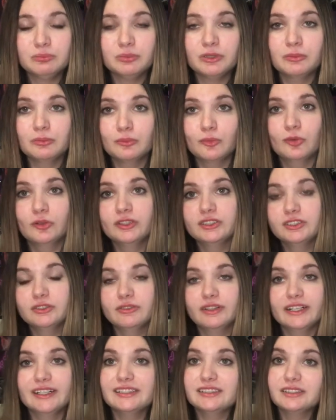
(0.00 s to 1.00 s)
but more to
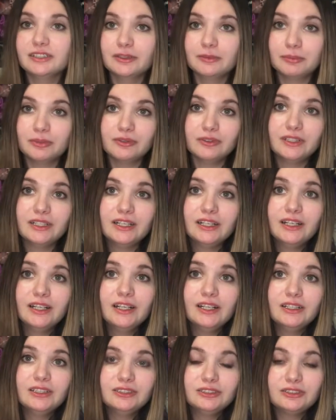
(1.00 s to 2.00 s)
raise their
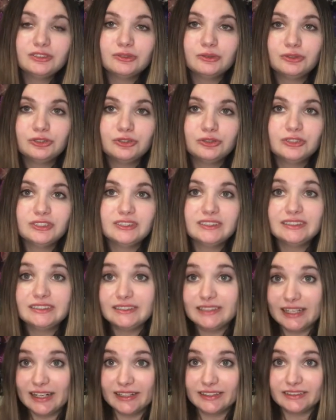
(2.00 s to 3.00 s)
social
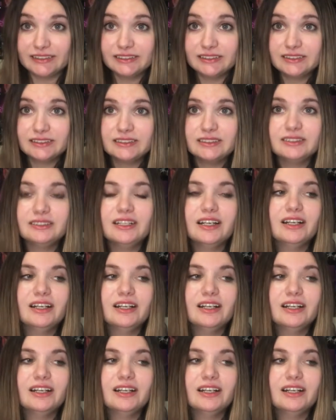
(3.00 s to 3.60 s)
status.